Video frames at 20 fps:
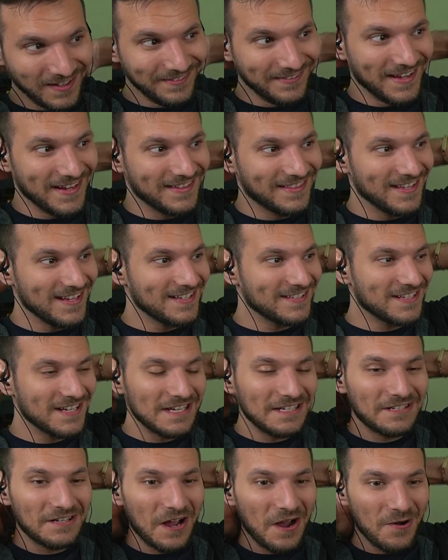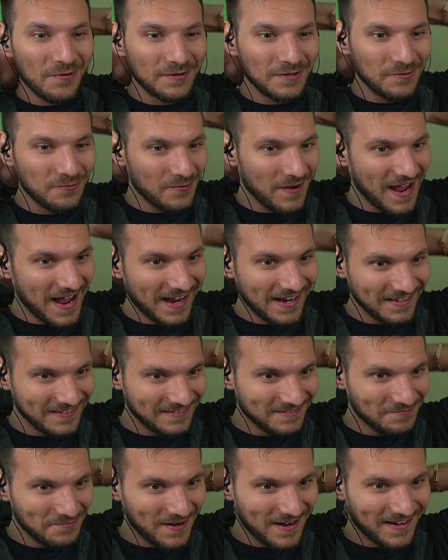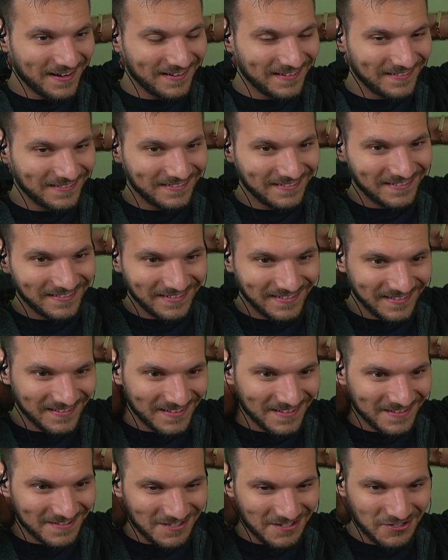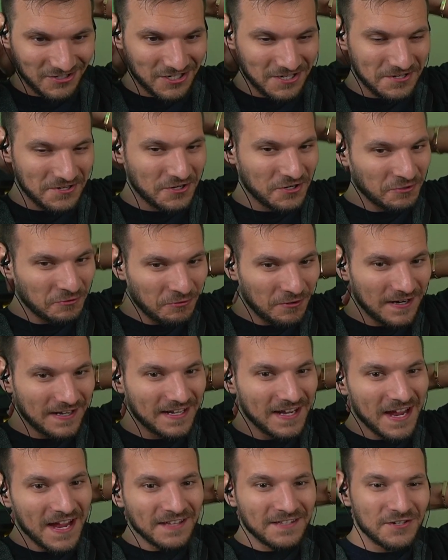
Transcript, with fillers: Like, this could go in a way where does she trick,